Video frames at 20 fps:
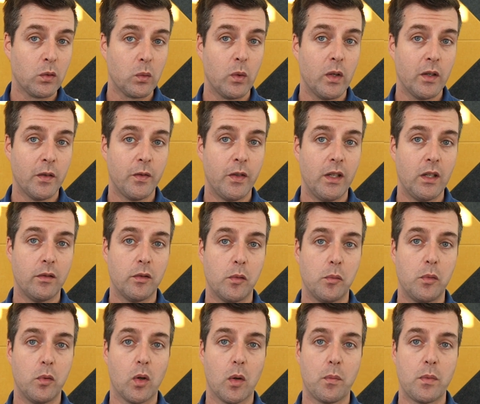square feet of
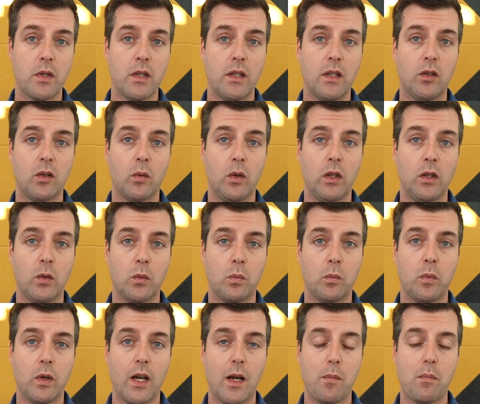absorption is, is
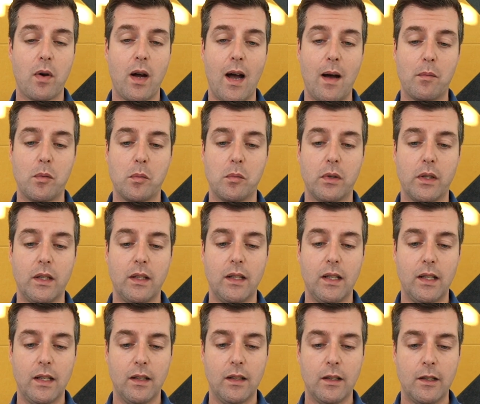what I probably
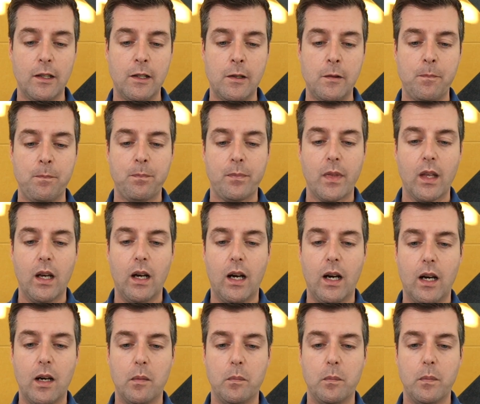need
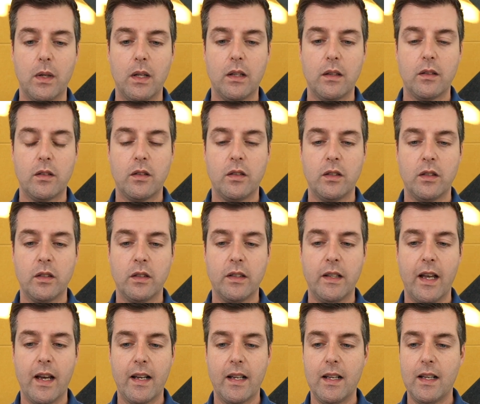um, to
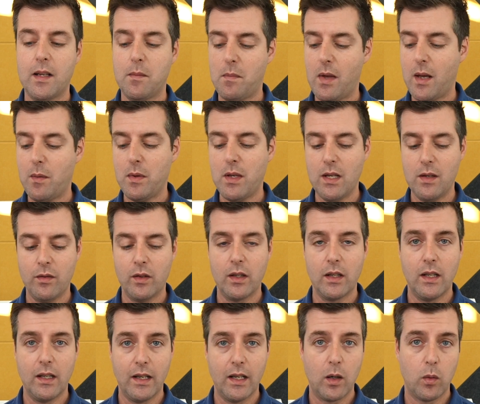get it. And it maybe even
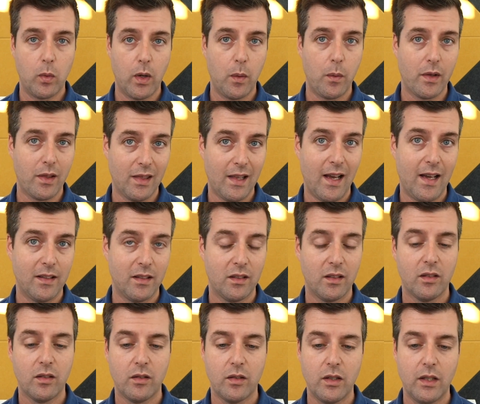can get away with
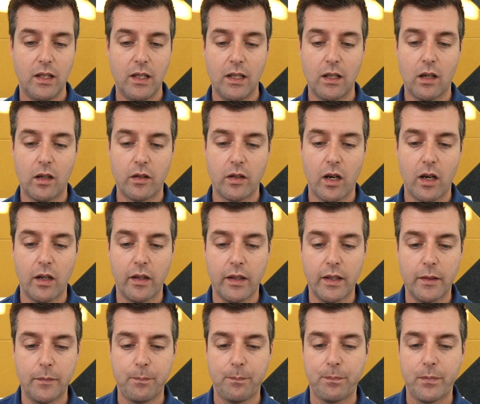less to hit our
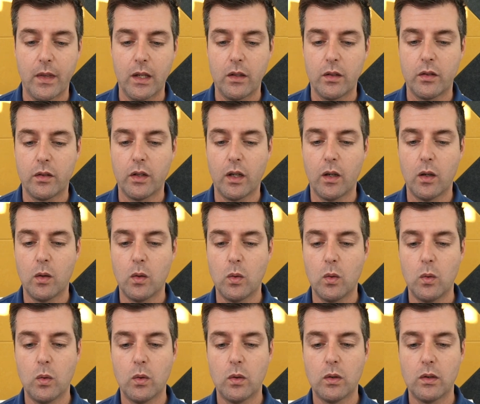target.
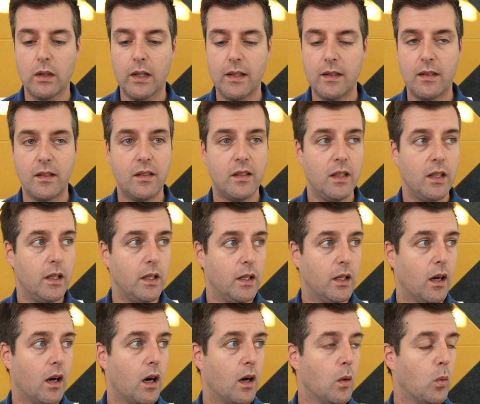So let's
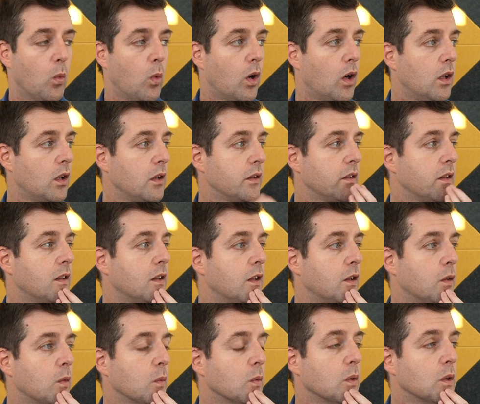see, our walls in
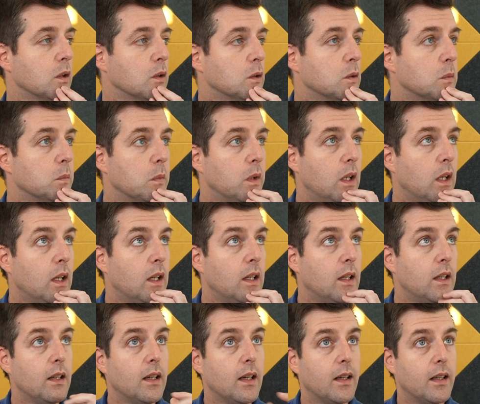this room
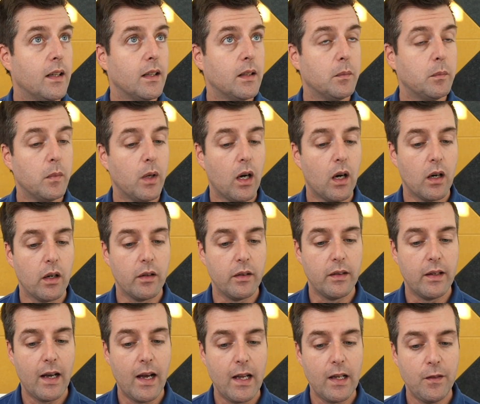um, are
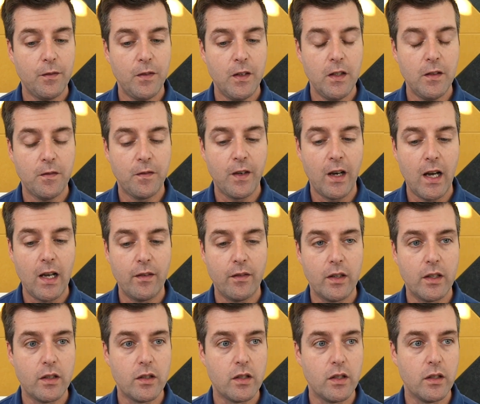nine feet, five
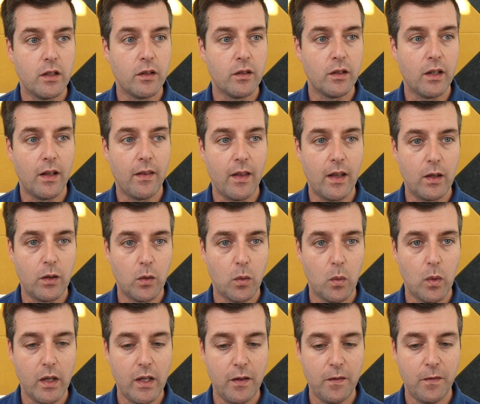inches, and then
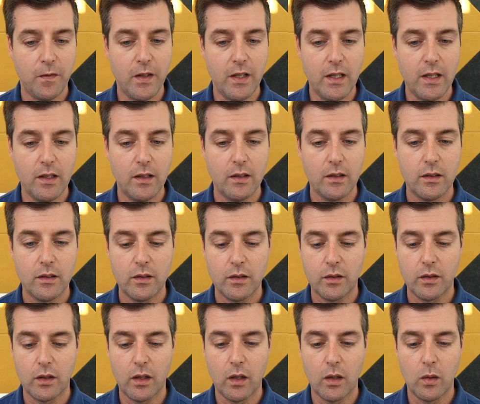20 feet.
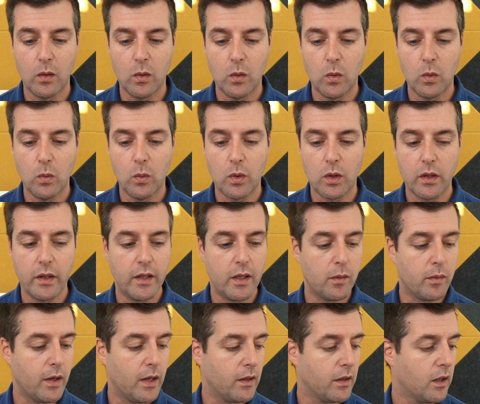So we're at
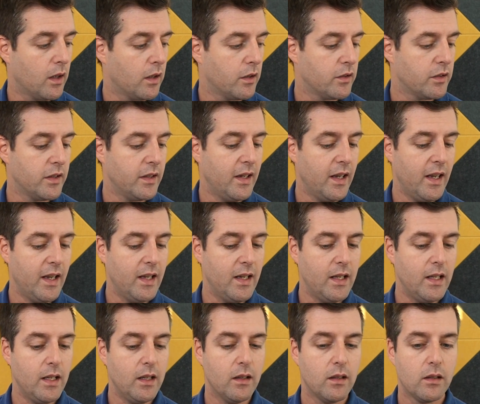around
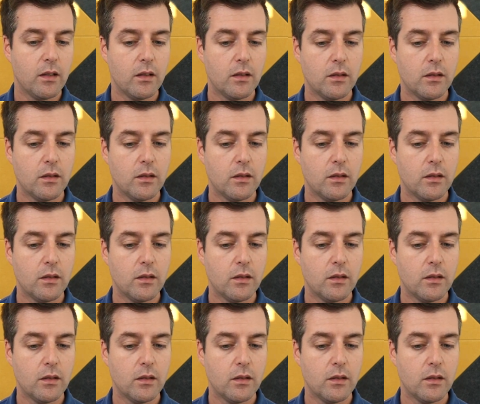180